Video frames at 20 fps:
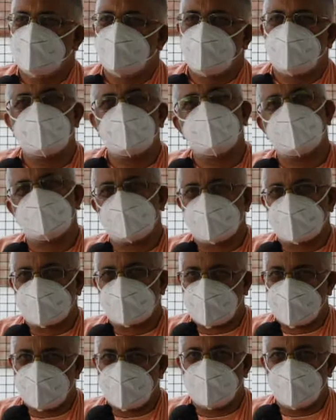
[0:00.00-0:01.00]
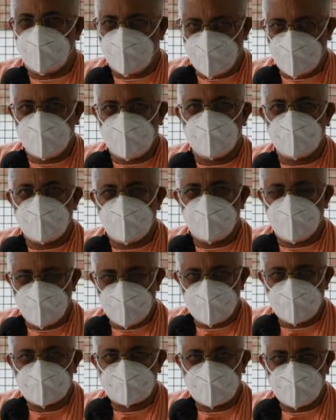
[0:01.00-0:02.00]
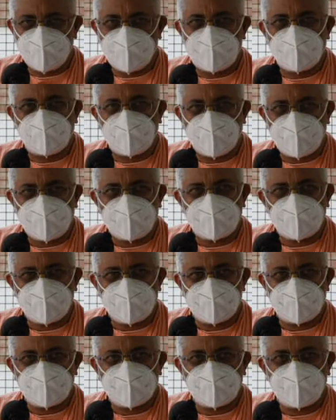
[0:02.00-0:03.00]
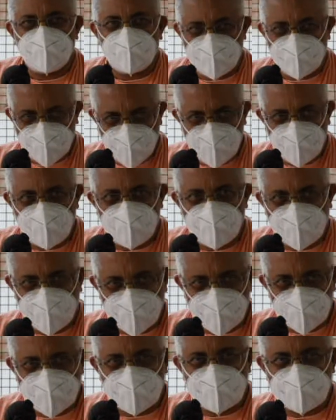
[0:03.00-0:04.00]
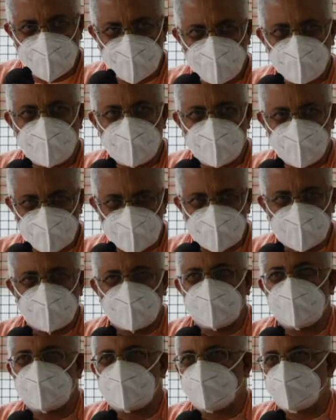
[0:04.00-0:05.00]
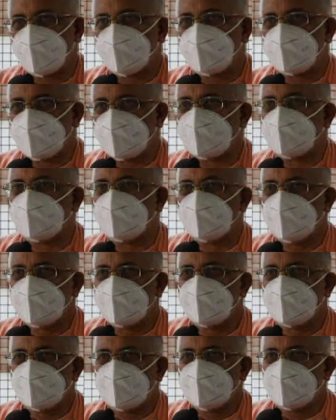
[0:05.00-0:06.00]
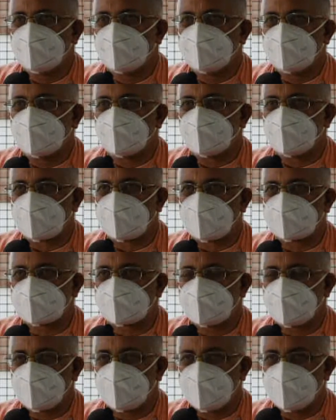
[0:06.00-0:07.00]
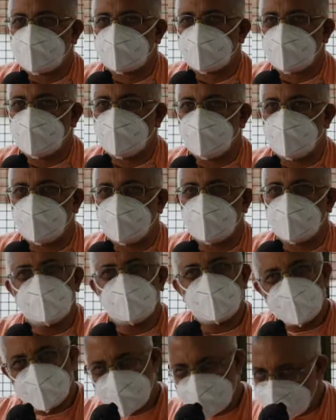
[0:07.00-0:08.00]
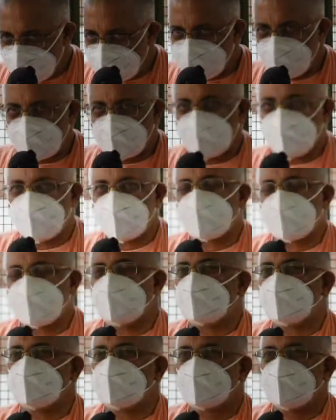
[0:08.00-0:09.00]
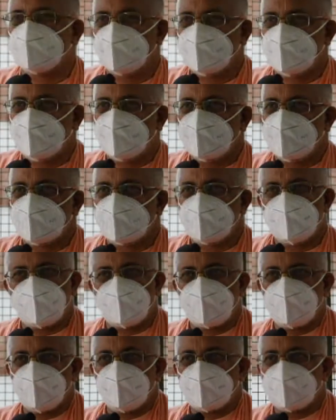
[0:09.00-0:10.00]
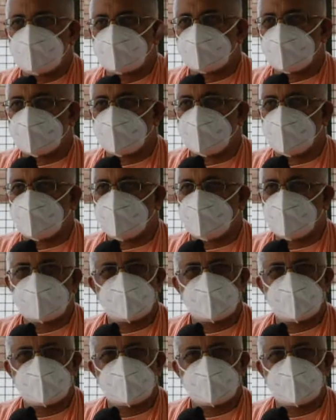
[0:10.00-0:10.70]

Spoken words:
Put him on the changa. You want to see my power? You're criticizing my physical deformity. You rascal, I'll show you. It became a fight. So he put him on the changa.